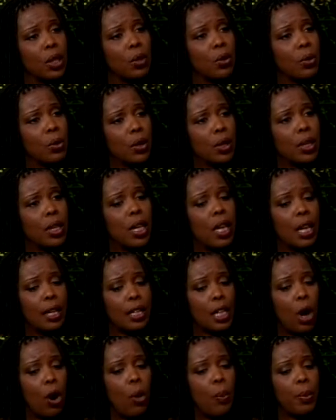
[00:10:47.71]
Lord,
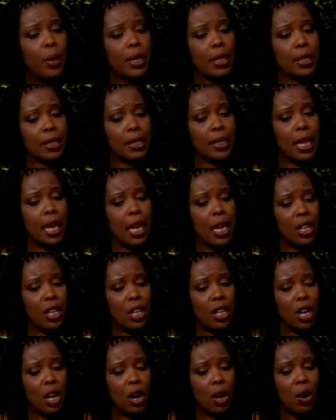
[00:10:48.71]
open to say, you
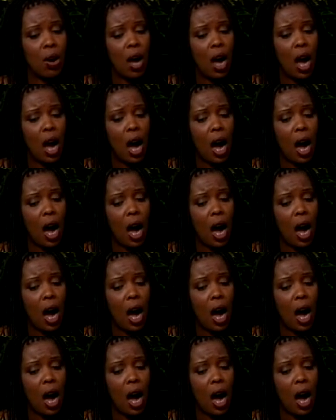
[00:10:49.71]
know,